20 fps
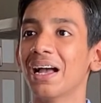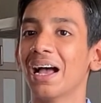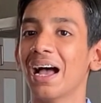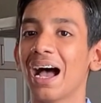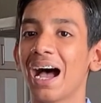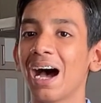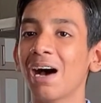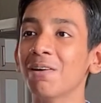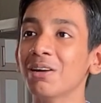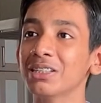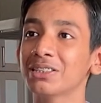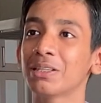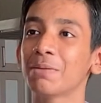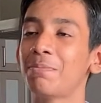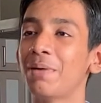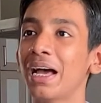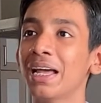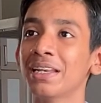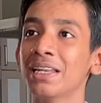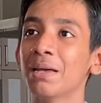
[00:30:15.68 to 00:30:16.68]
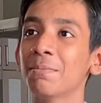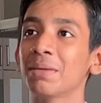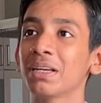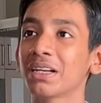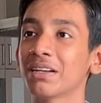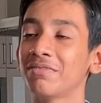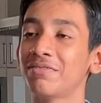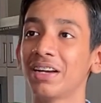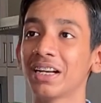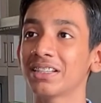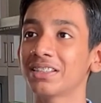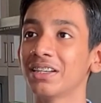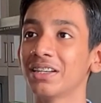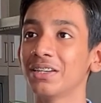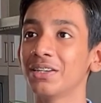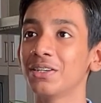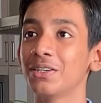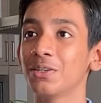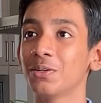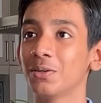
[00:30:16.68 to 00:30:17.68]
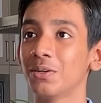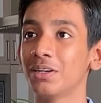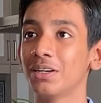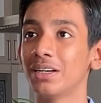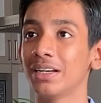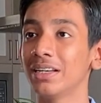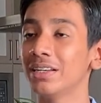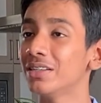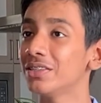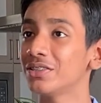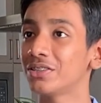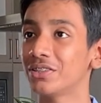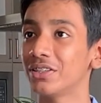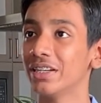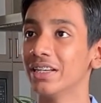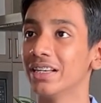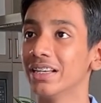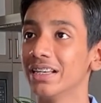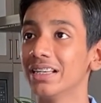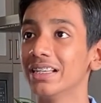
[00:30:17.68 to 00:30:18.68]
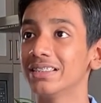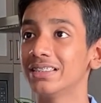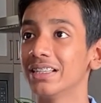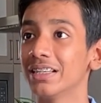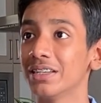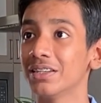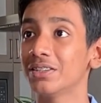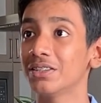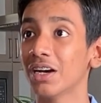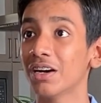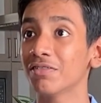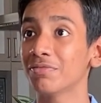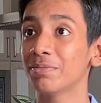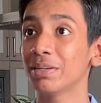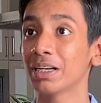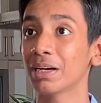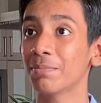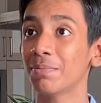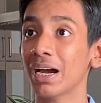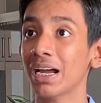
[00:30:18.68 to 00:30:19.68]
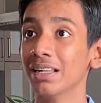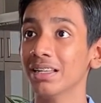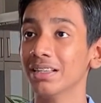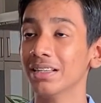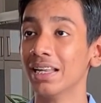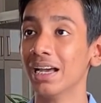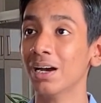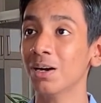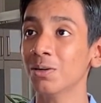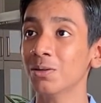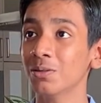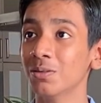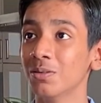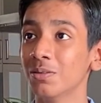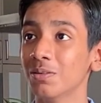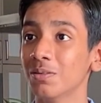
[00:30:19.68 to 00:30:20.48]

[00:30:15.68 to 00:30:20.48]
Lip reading: How has the pandemic affected your industry? Is it tough being a pilot now?